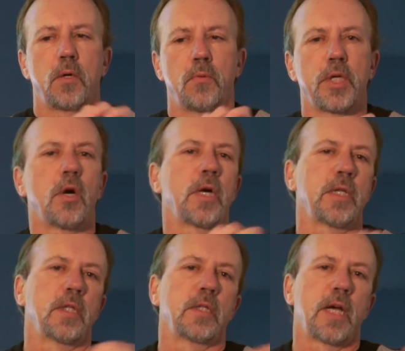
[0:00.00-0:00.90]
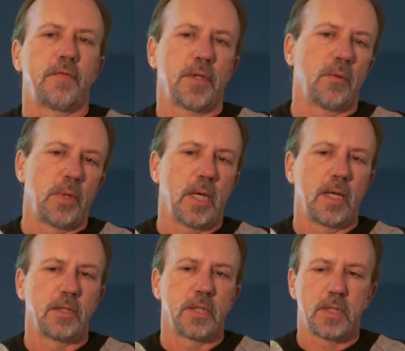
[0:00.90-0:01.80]
regarding the life that we
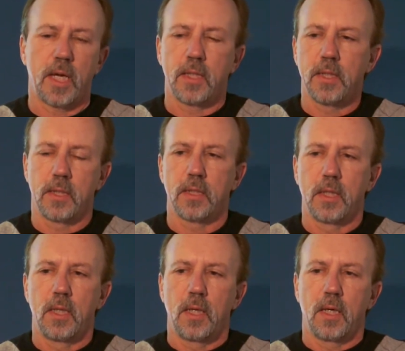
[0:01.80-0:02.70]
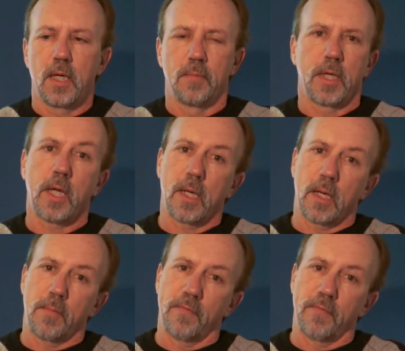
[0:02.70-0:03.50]
had just ended. Again, I'm